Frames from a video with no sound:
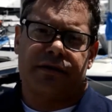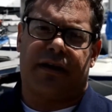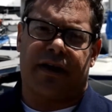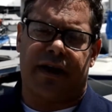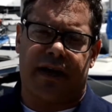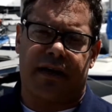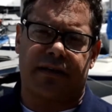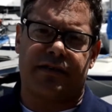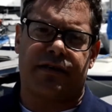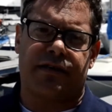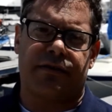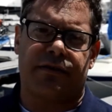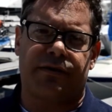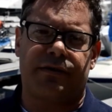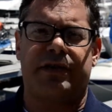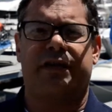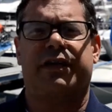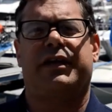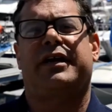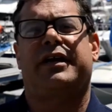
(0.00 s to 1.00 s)

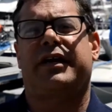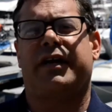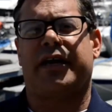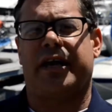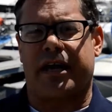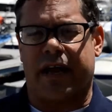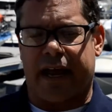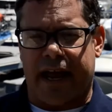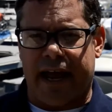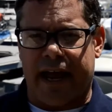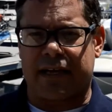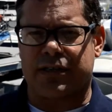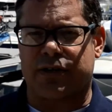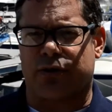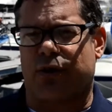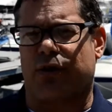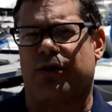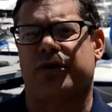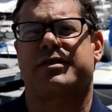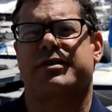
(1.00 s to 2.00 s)
attitude, and
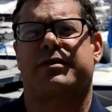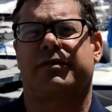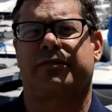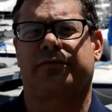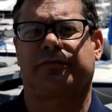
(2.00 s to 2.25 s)
assholes.